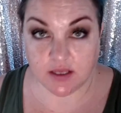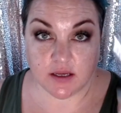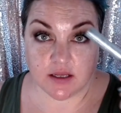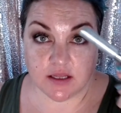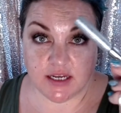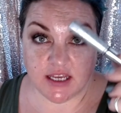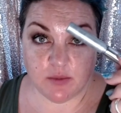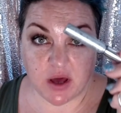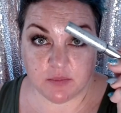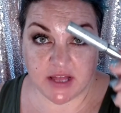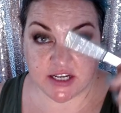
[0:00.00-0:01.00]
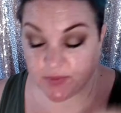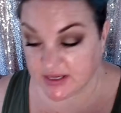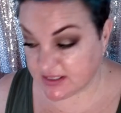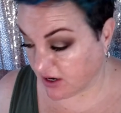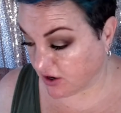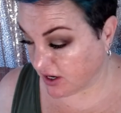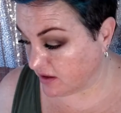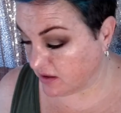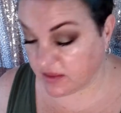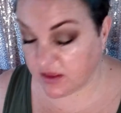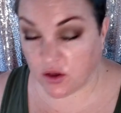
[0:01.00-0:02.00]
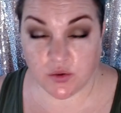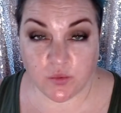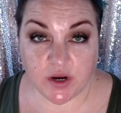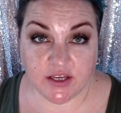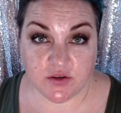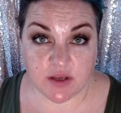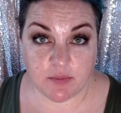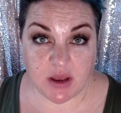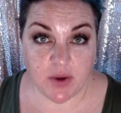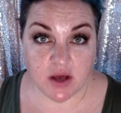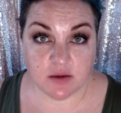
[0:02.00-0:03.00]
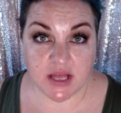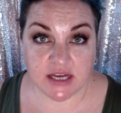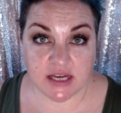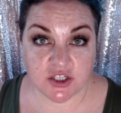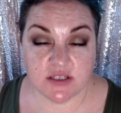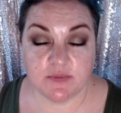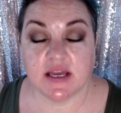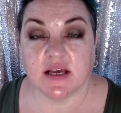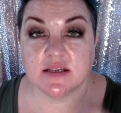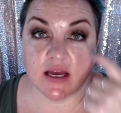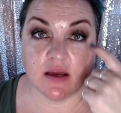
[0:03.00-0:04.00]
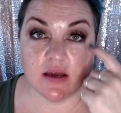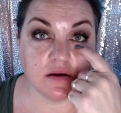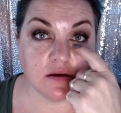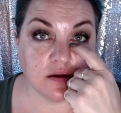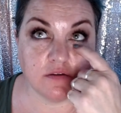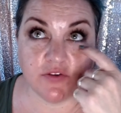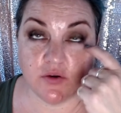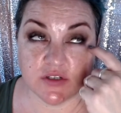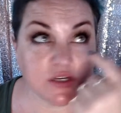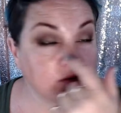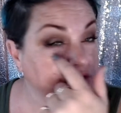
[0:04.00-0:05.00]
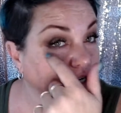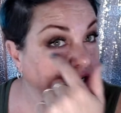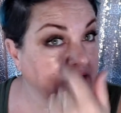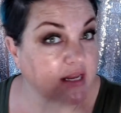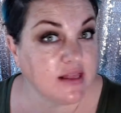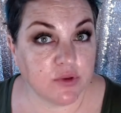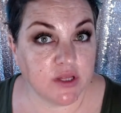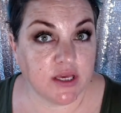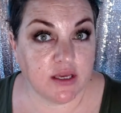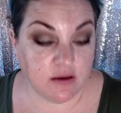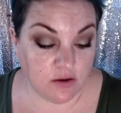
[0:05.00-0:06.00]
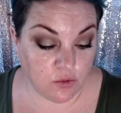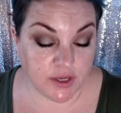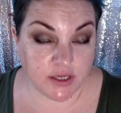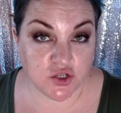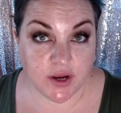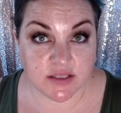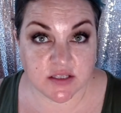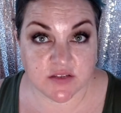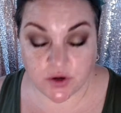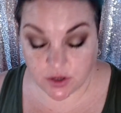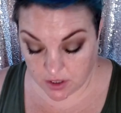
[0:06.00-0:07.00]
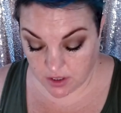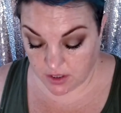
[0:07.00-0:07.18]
Clinique Bottom Lash Mascara, the only one I use on my bottom lashes because a few years ago started getting that really annoying transfer.